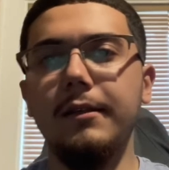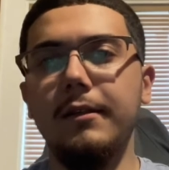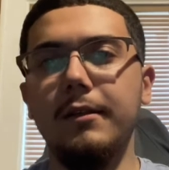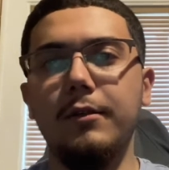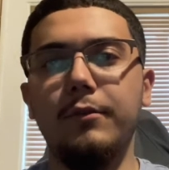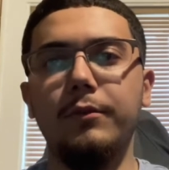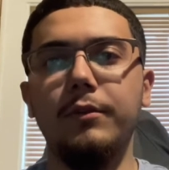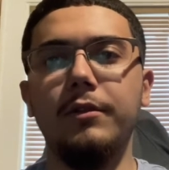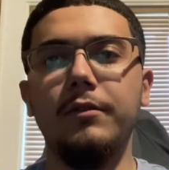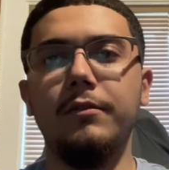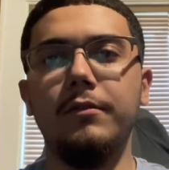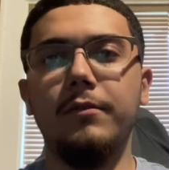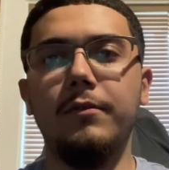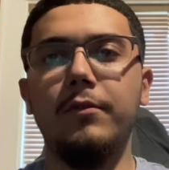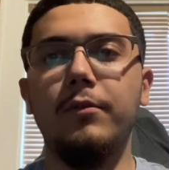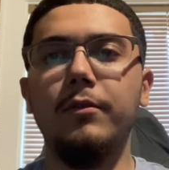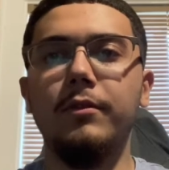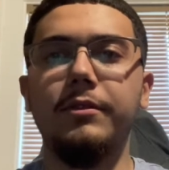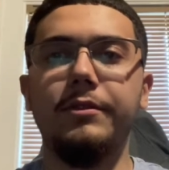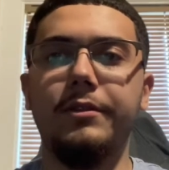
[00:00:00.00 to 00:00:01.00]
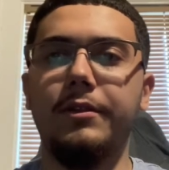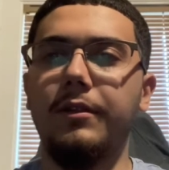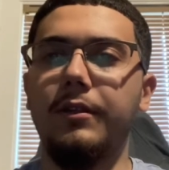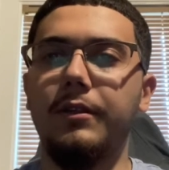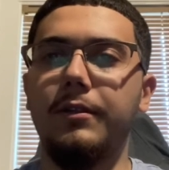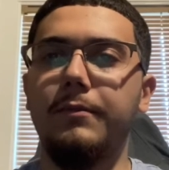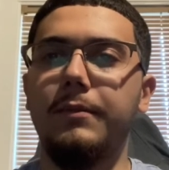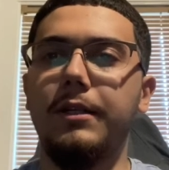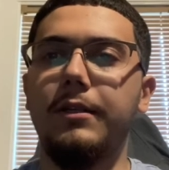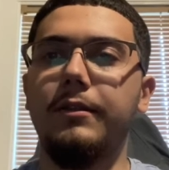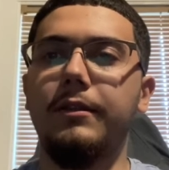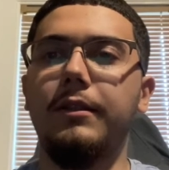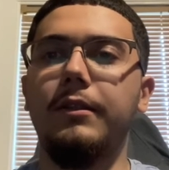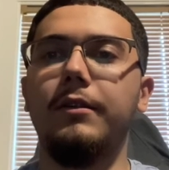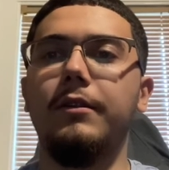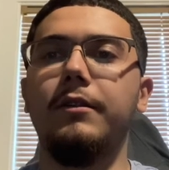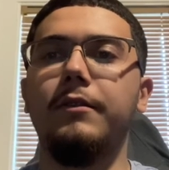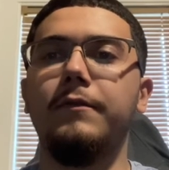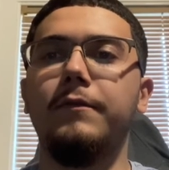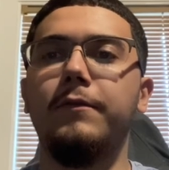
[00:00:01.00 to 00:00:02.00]
We are, of course, talking about the
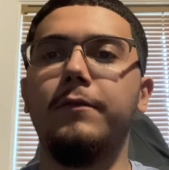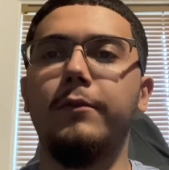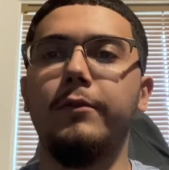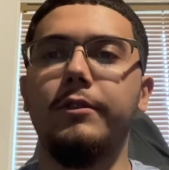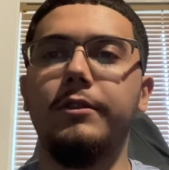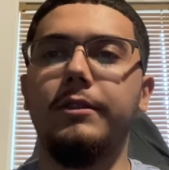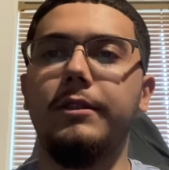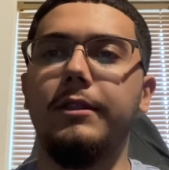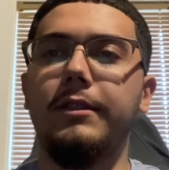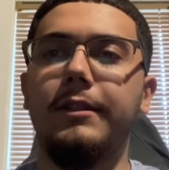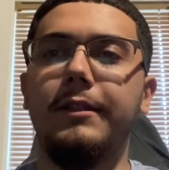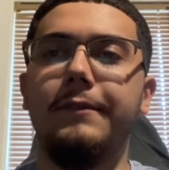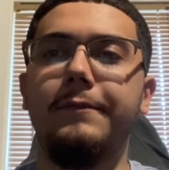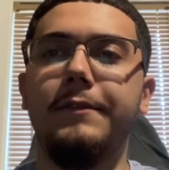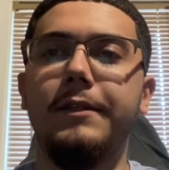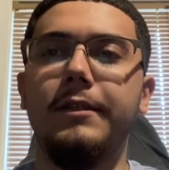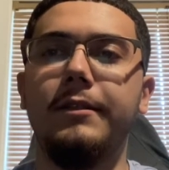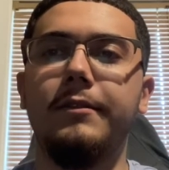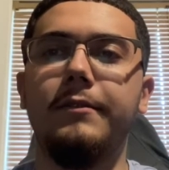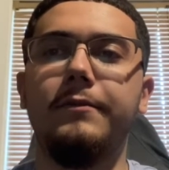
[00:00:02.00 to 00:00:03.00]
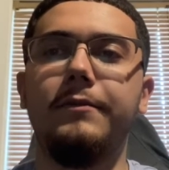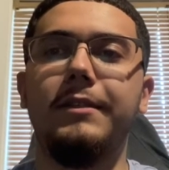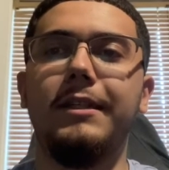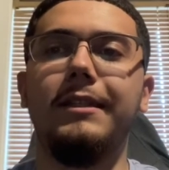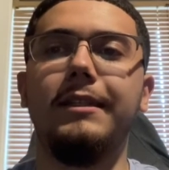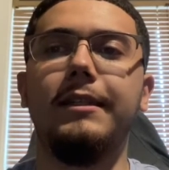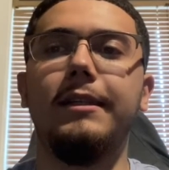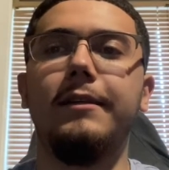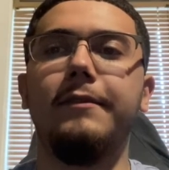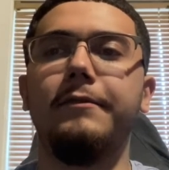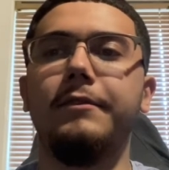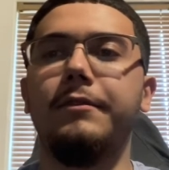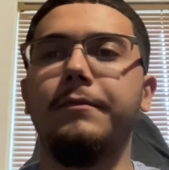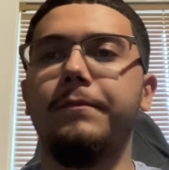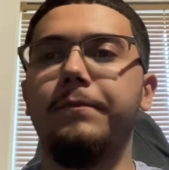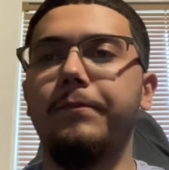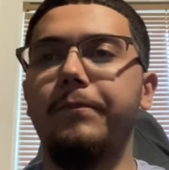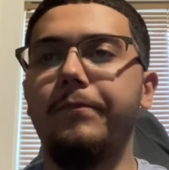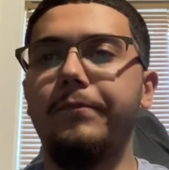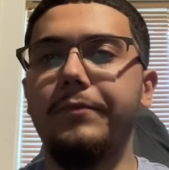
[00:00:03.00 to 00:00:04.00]
unfortunate event of 9/11,
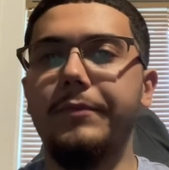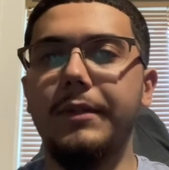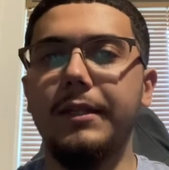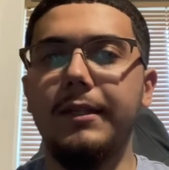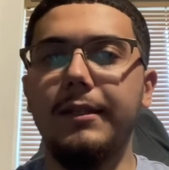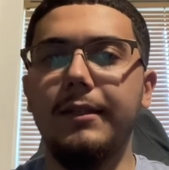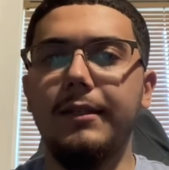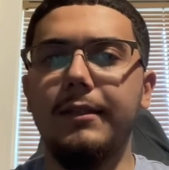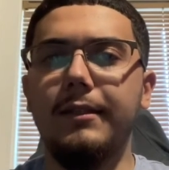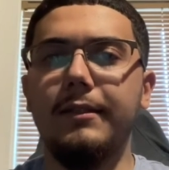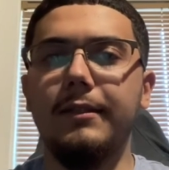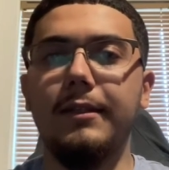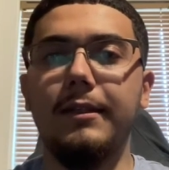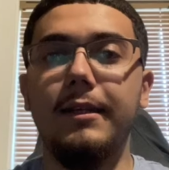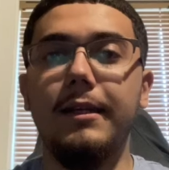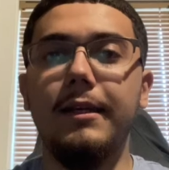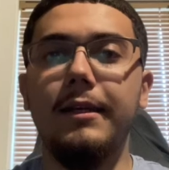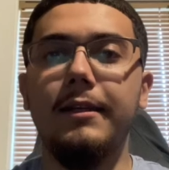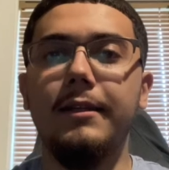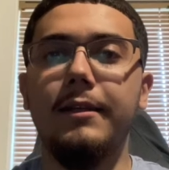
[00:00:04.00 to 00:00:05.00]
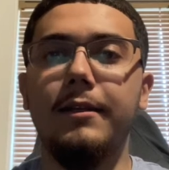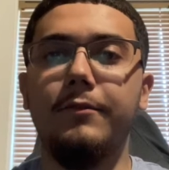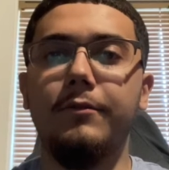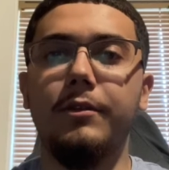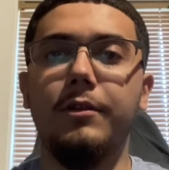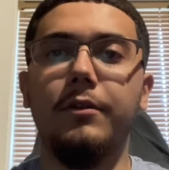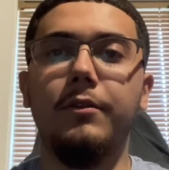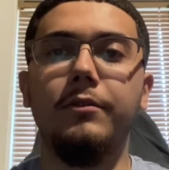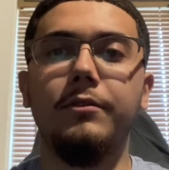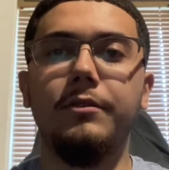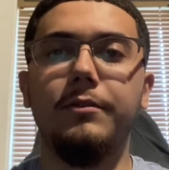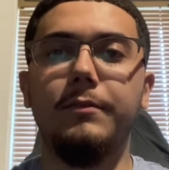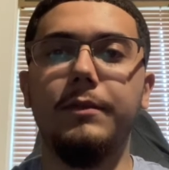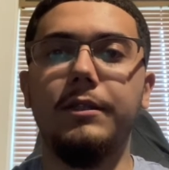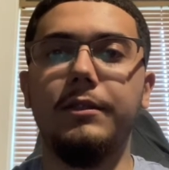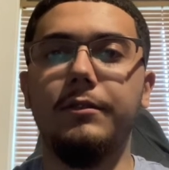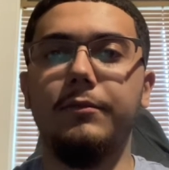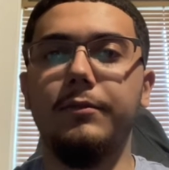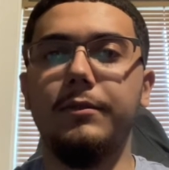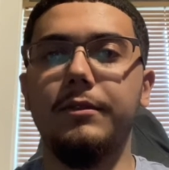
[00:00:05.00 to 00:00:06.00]
the day that would
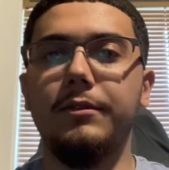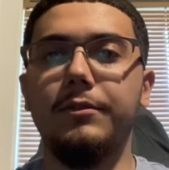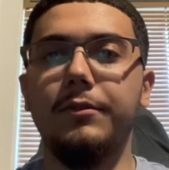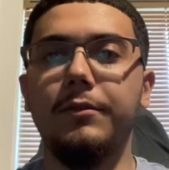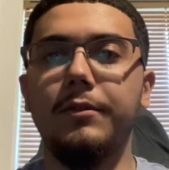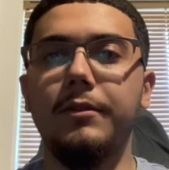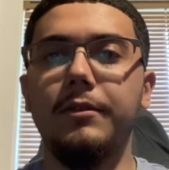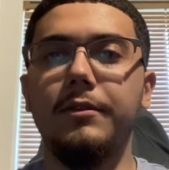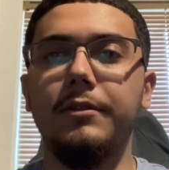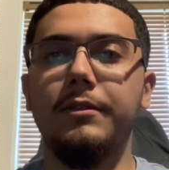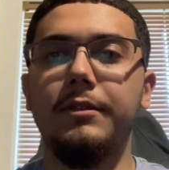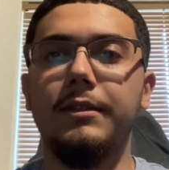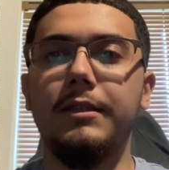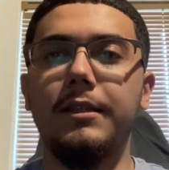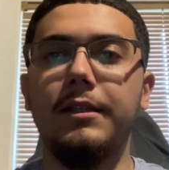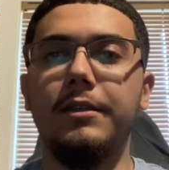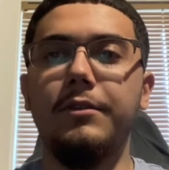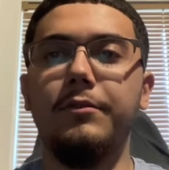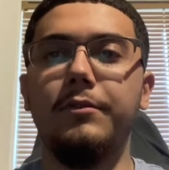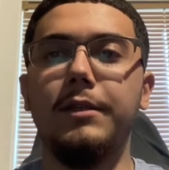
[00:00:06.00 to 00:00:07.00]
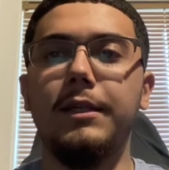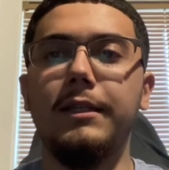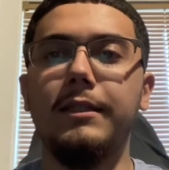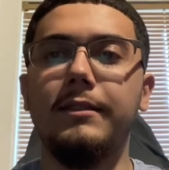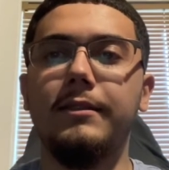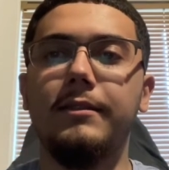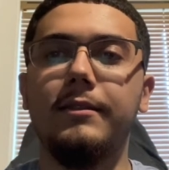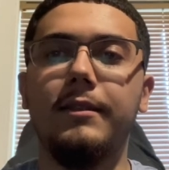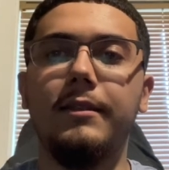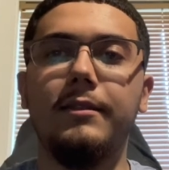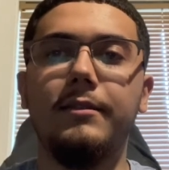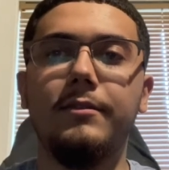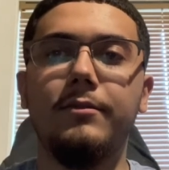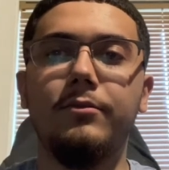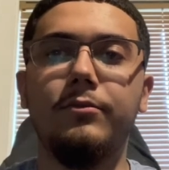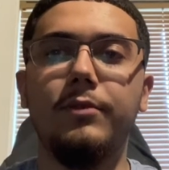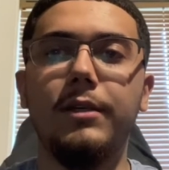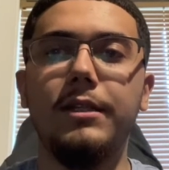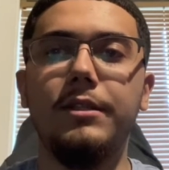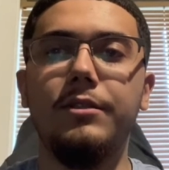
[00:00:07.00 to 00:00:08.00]
ultimately resort to the United States
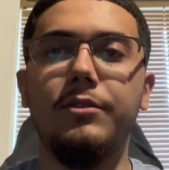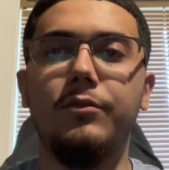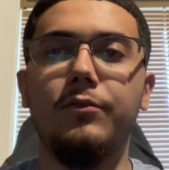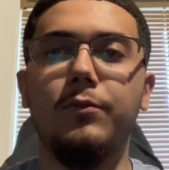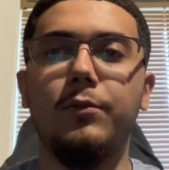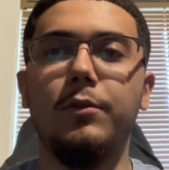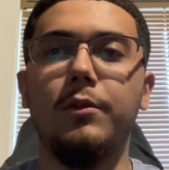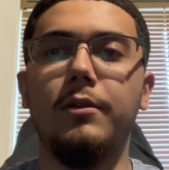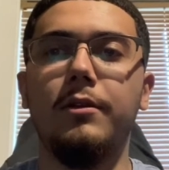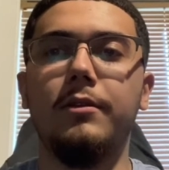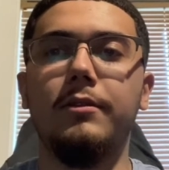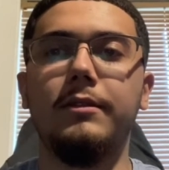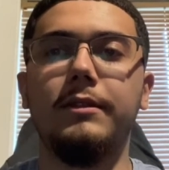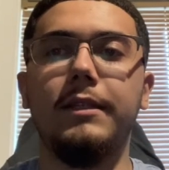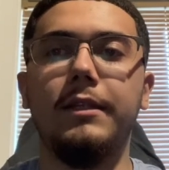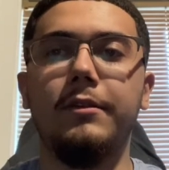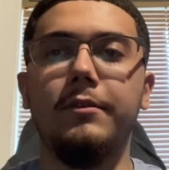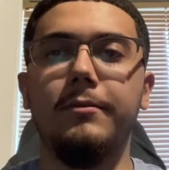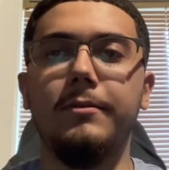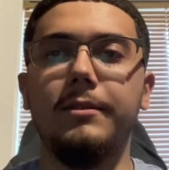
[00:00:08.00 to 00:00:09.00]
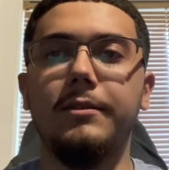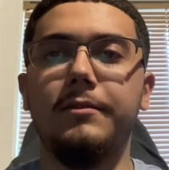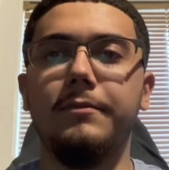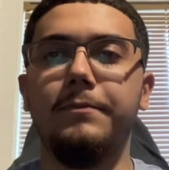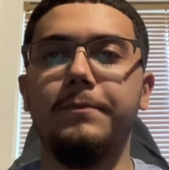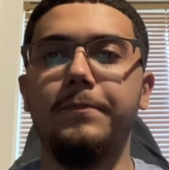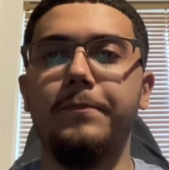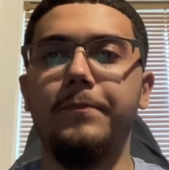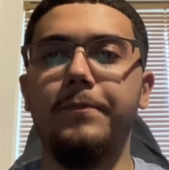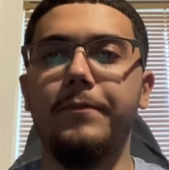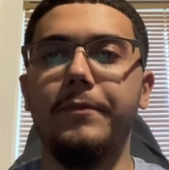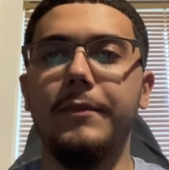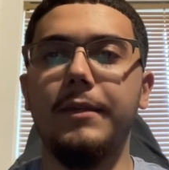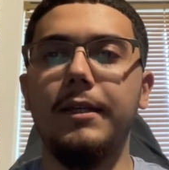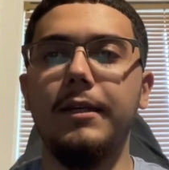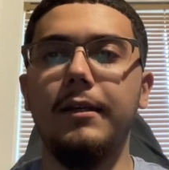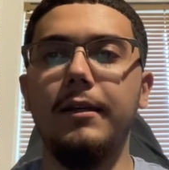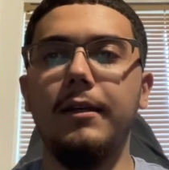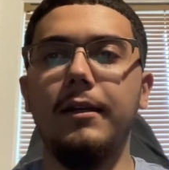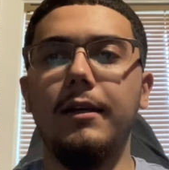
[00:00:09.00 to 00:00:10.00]
waging war on terrorism,
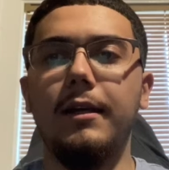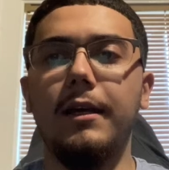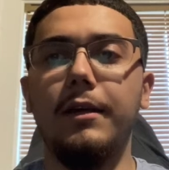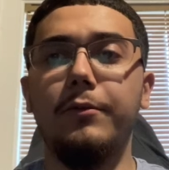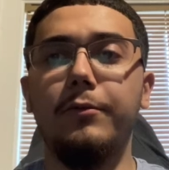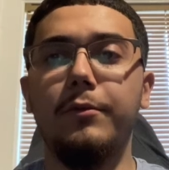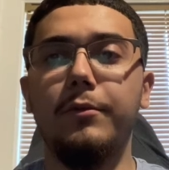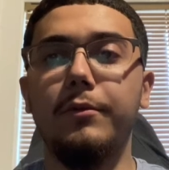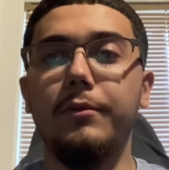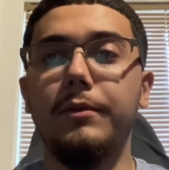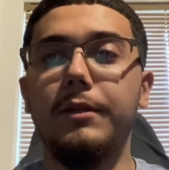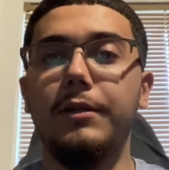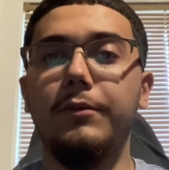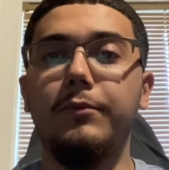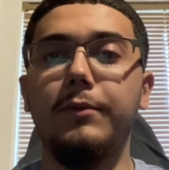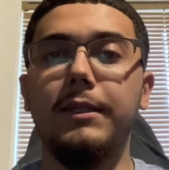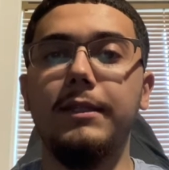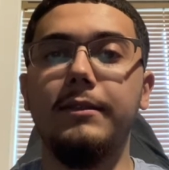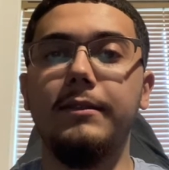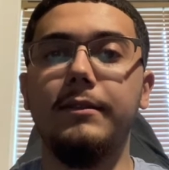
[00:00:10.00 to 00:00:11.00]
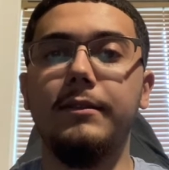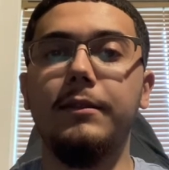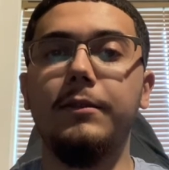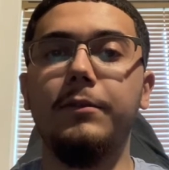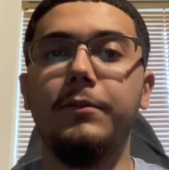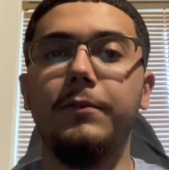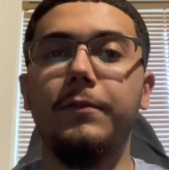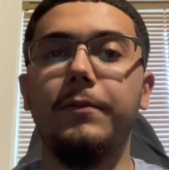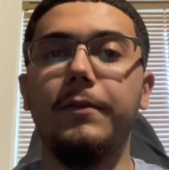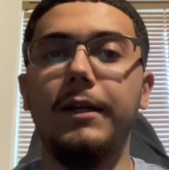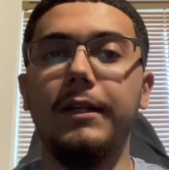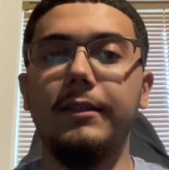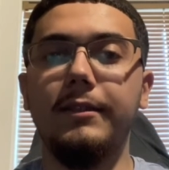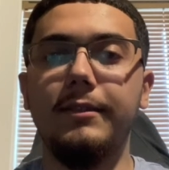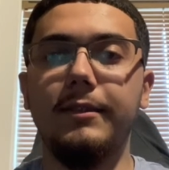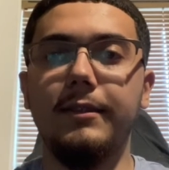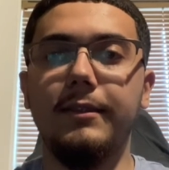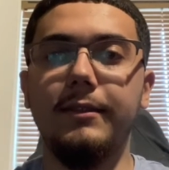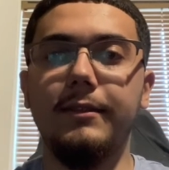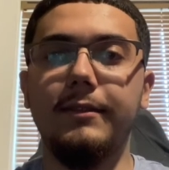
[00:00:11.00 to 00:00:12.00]
a war that we still fight
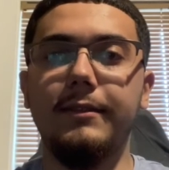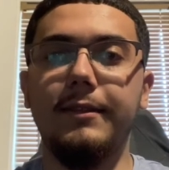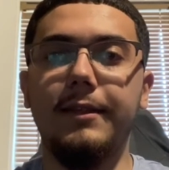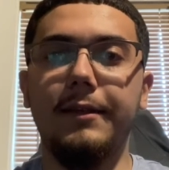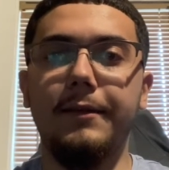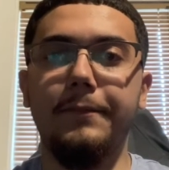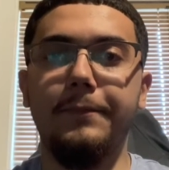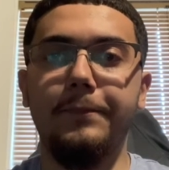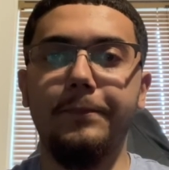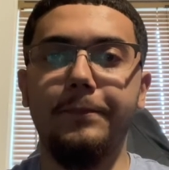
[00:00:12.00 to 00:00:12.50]
to this day.